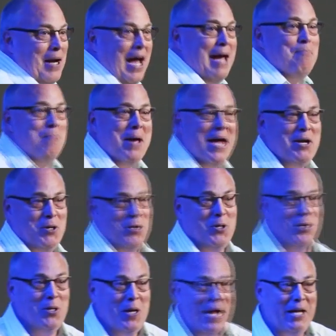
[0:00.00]
I met
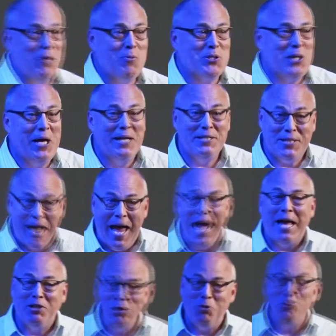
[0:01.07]
her, and it was like,
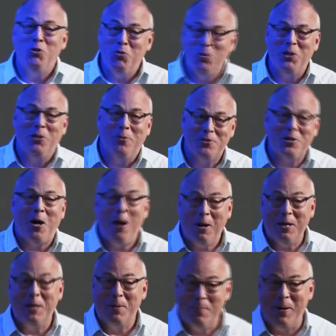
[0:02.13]
Dad, you knew what you're
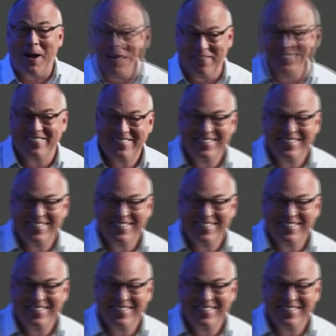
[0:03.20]
talking about.